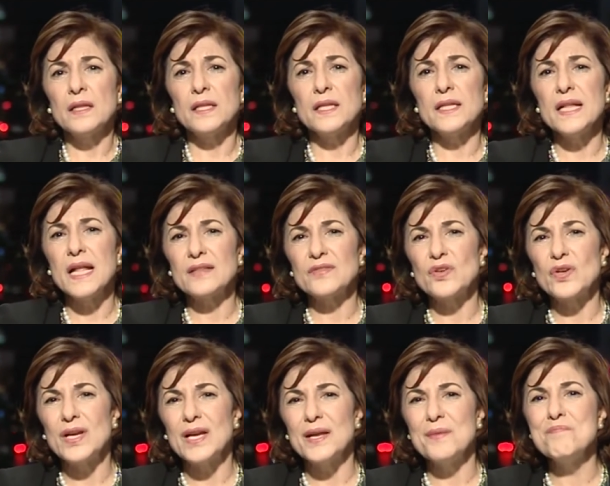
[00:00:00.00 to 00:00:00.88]
did not
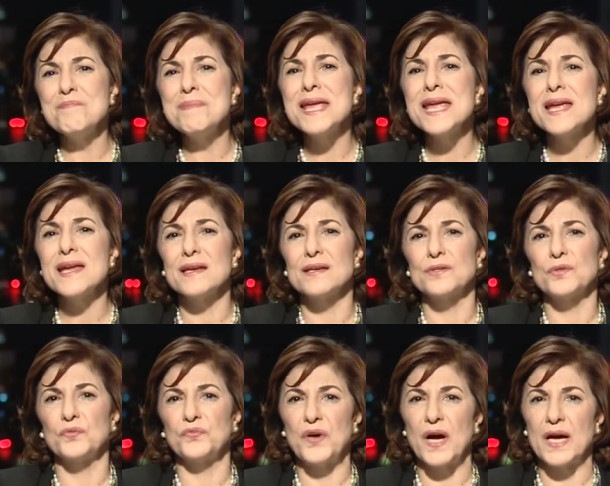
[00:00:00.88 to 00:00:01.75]
really
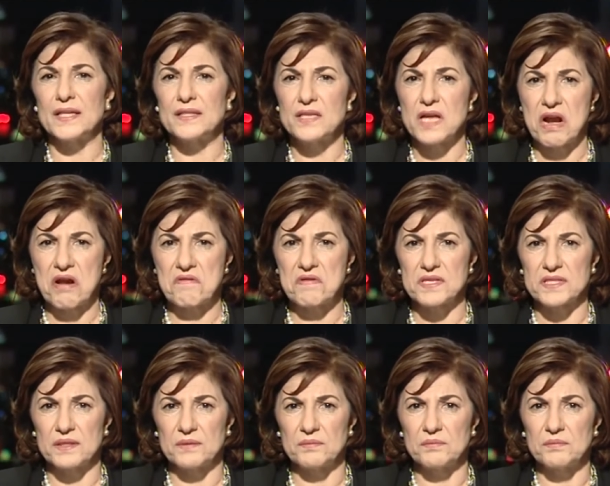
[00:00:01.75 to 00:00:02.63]
mean to fight
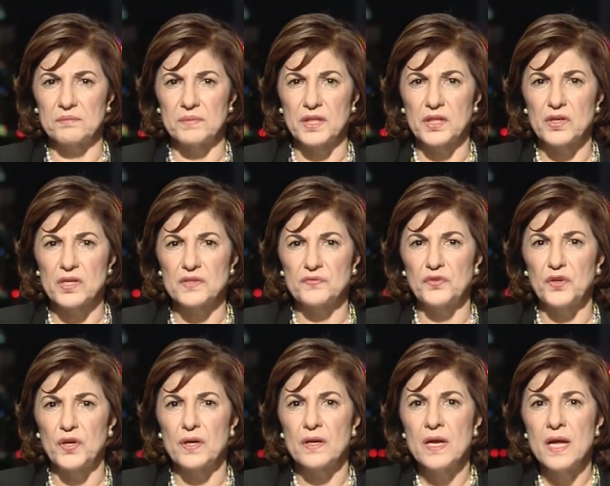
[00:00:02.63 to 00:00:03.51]
terrorism because
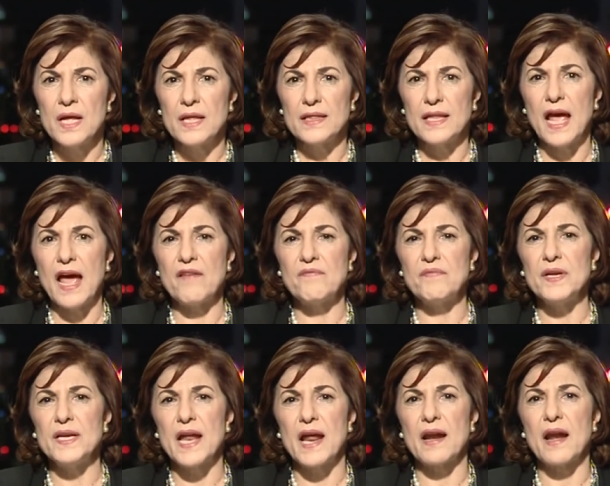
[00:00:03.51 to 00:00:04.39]
for they have
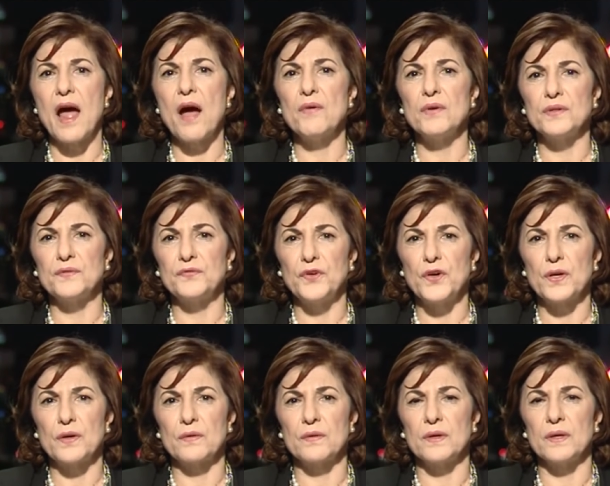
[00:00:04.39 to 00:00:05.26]
been around
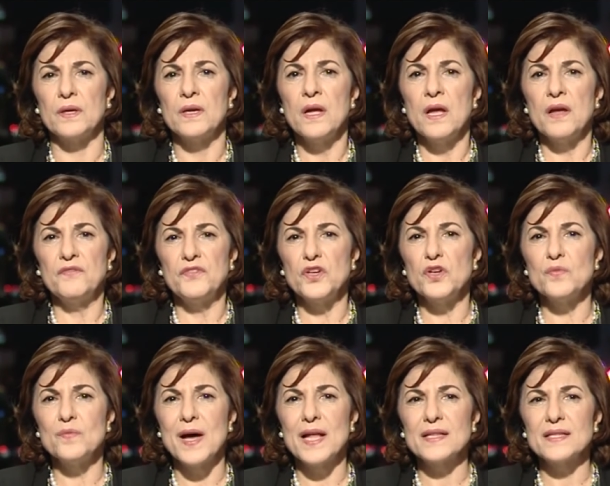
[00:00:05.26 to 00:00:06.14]
for uh,
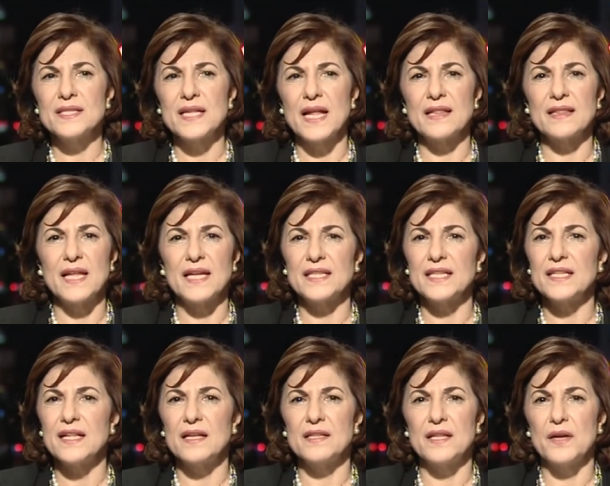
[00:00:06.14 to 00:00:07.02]
few months and they,
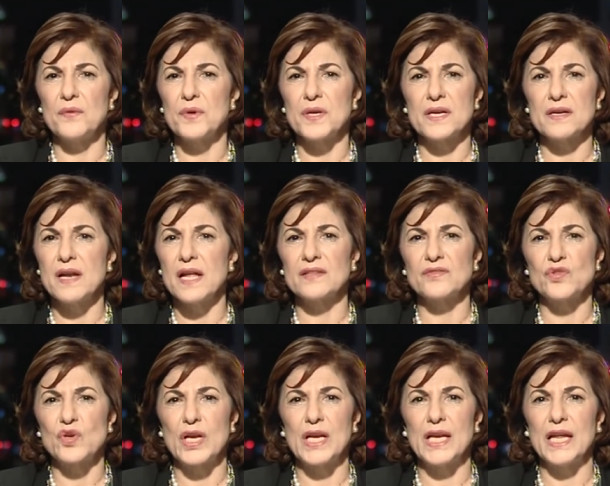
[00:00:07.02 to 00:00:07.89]
did, they were
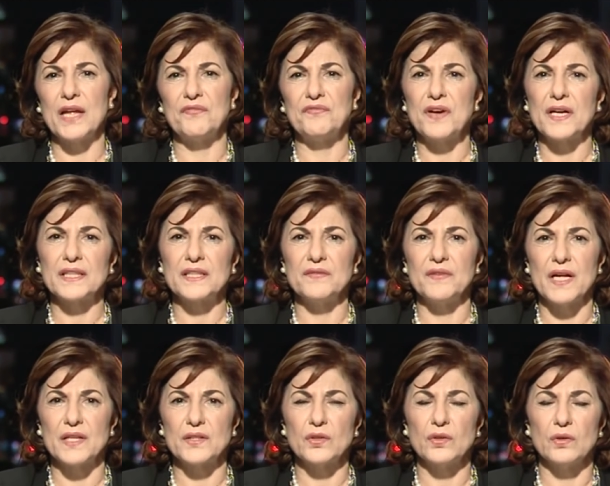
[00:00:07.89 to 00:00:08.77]
not really effective
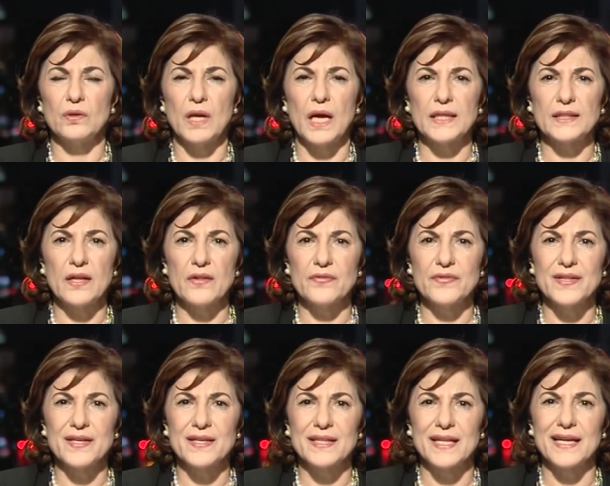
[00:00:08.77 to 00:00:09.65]
at all. I
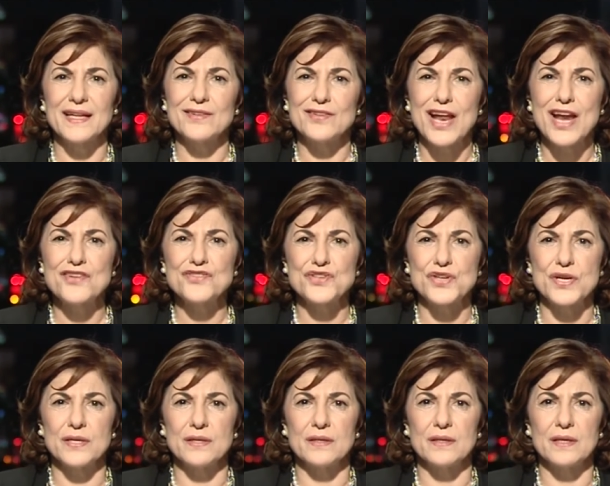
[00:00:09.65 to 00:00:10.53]
don't think the
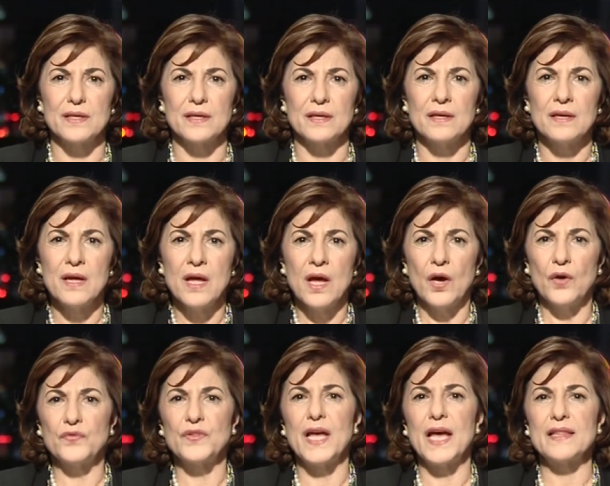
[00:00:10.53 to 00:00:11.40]
intention uh,
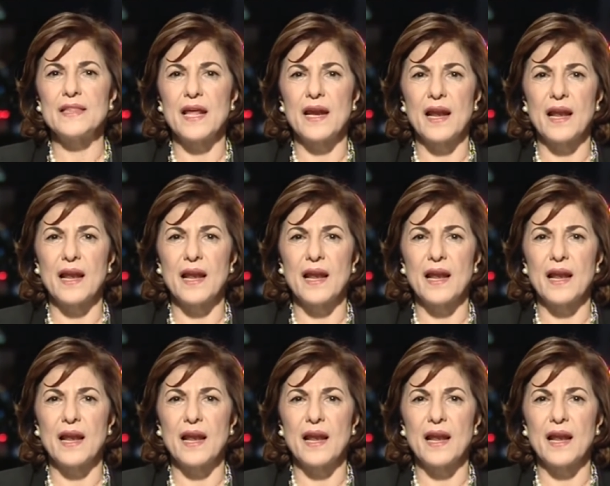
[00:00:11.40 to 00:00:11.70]
of the other